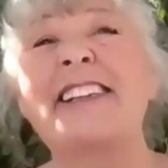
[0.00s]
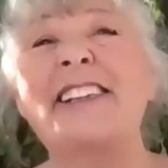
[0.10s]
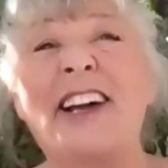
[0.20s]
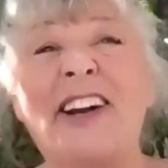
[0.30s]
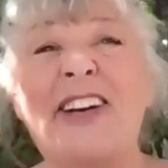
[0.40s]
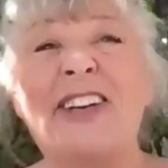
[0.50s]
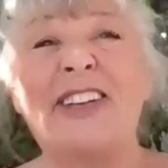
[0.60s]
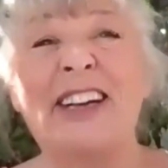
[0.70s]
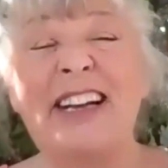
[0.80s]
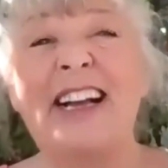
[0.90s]
So
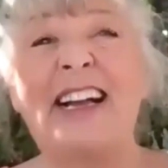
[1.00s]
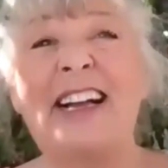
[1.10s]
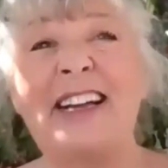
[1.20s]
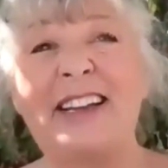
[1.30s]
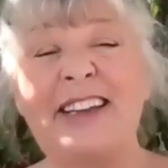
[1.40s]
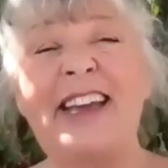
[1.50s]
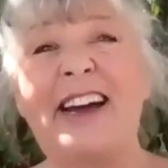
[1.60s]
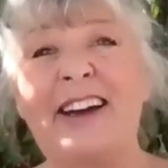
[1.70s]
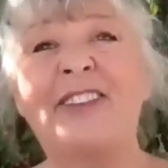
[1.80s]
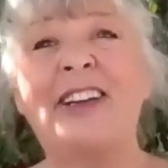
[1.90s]

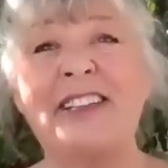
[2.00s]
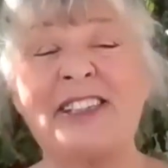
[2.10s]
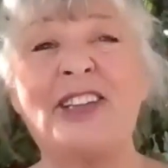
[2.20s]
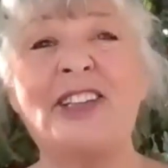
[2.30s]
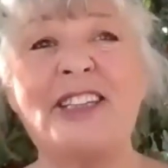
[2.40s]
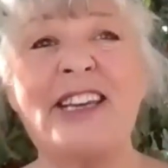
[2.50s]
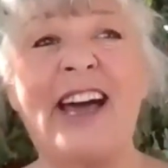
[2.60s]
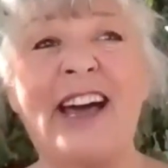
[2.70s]
but it's good to